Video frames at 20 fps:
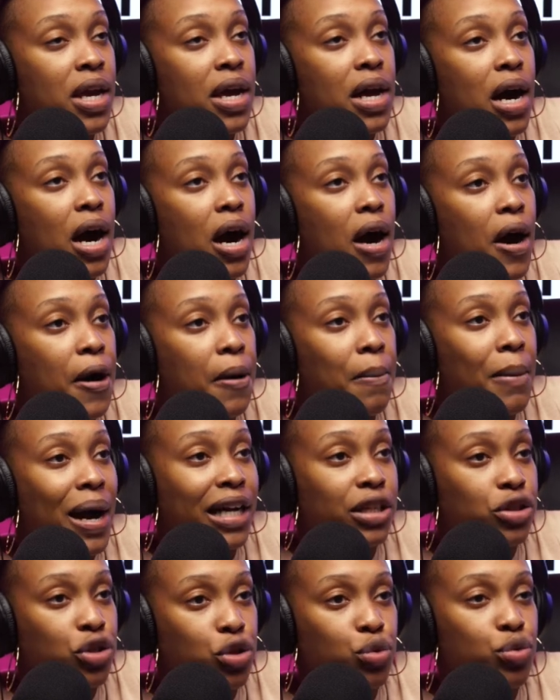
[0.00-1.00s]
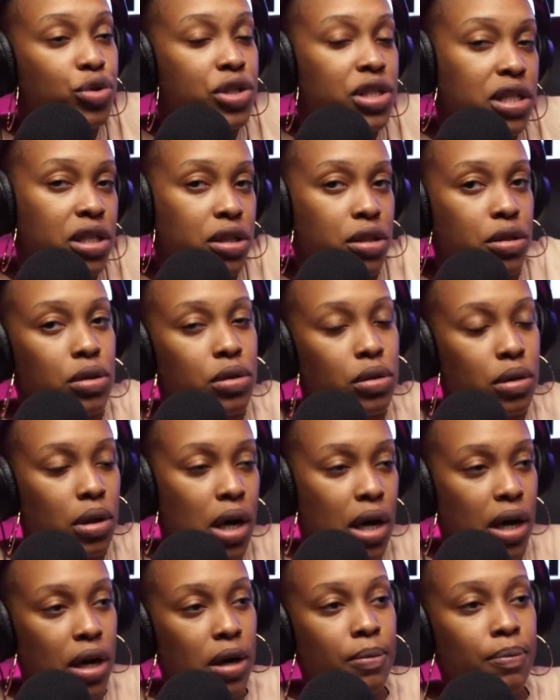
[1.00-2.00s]
I do still,
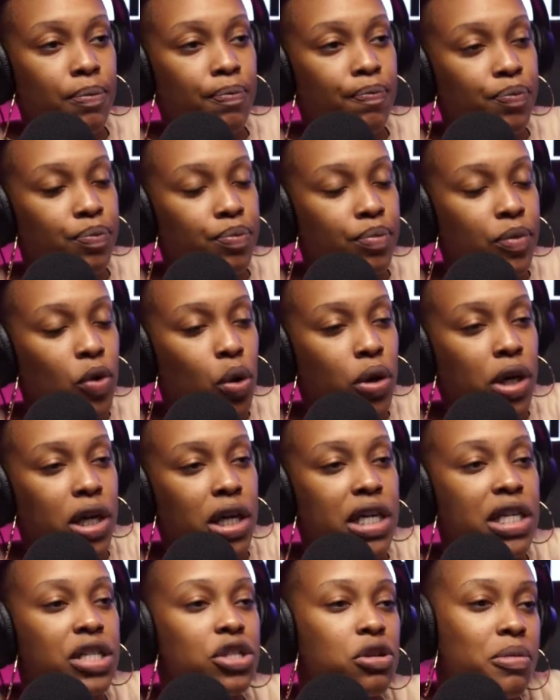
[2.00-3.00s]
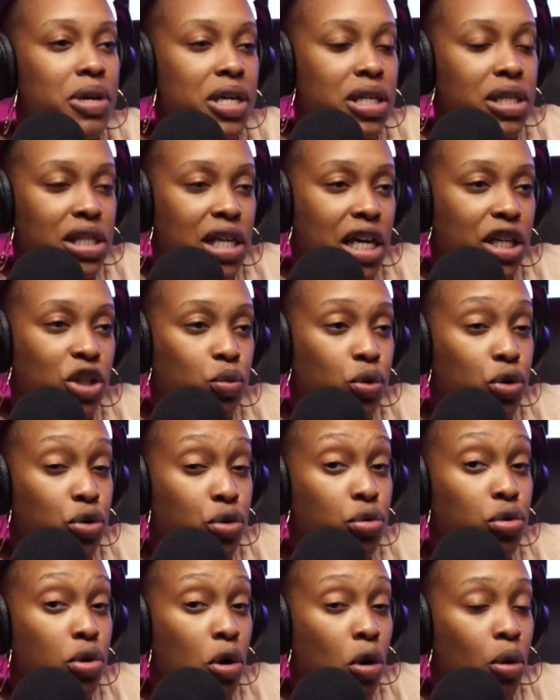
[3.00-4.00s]
on an intermittent schedule, do
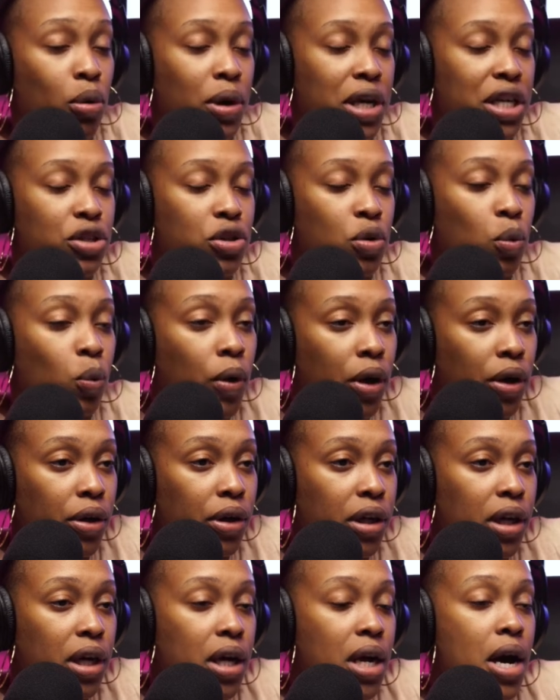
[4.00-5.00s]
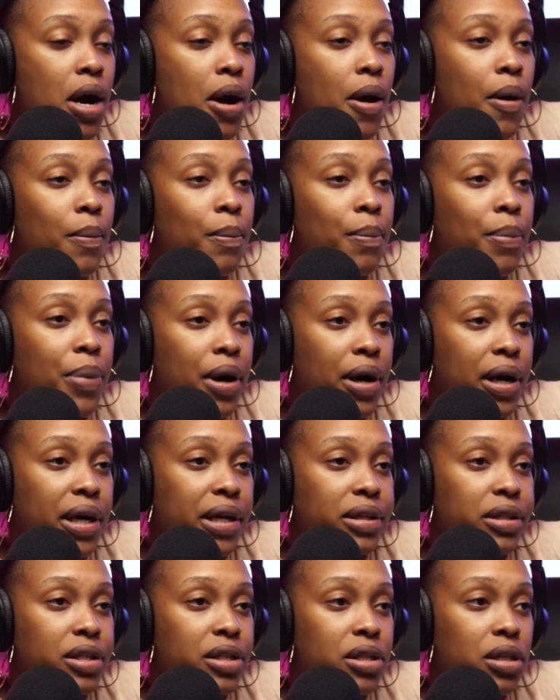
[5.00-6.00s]
go into work.
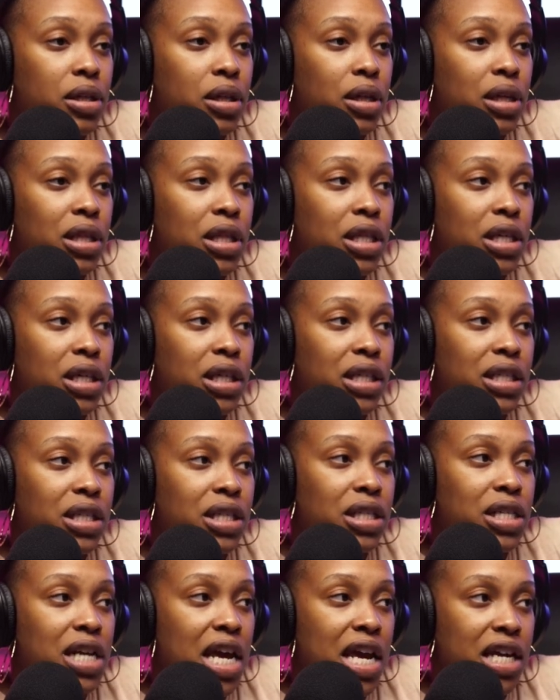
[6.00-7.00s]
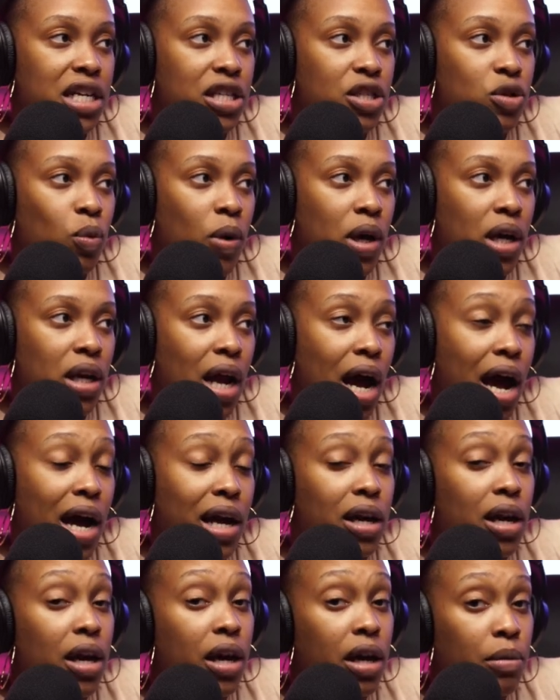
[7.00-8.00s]
But the days when I
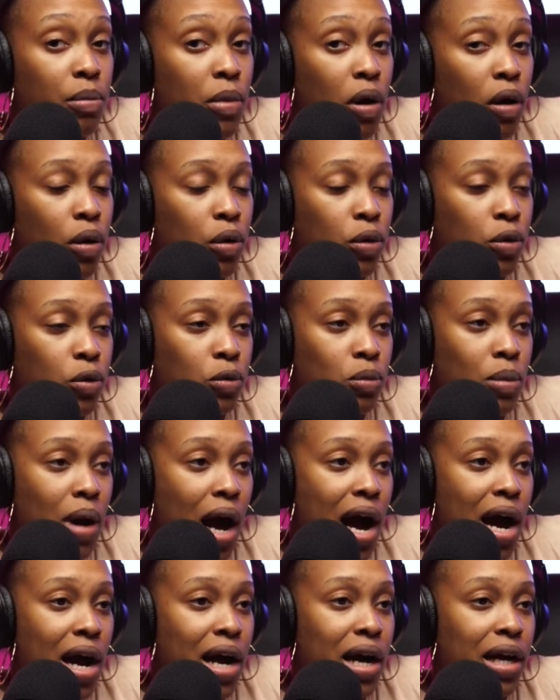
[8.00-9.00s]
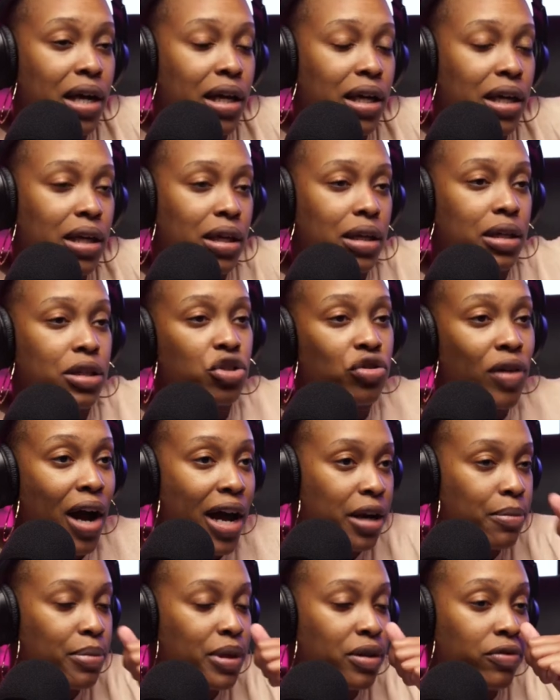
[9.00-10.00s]
am home, I try to
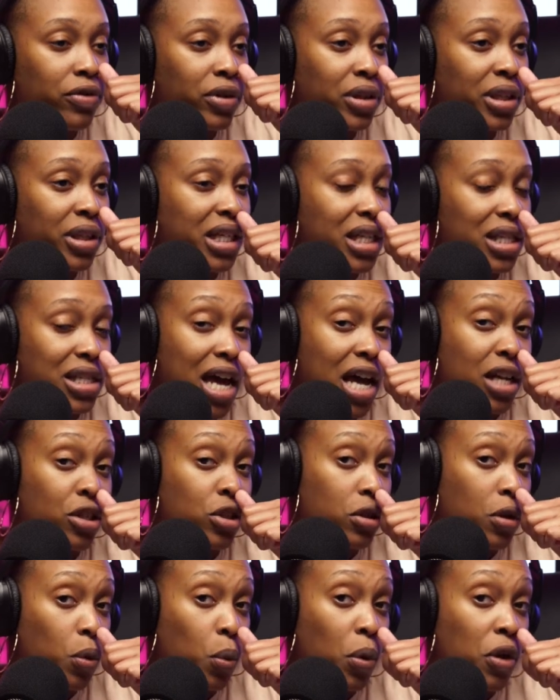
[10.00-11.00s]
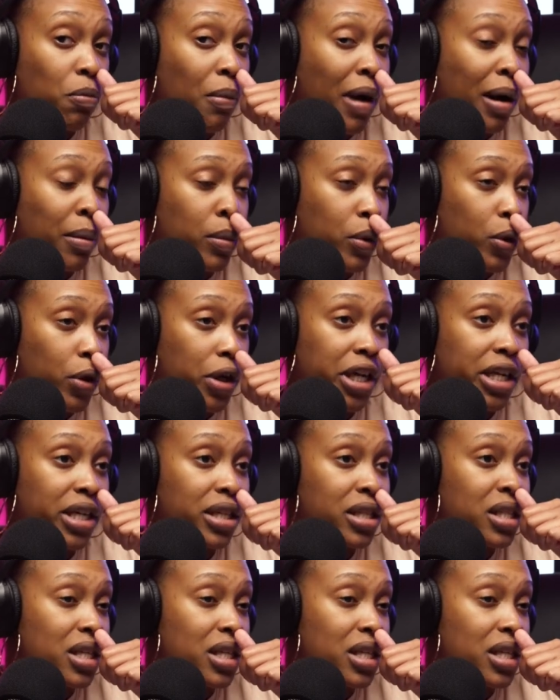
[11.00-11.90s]
be really intentional with my mornings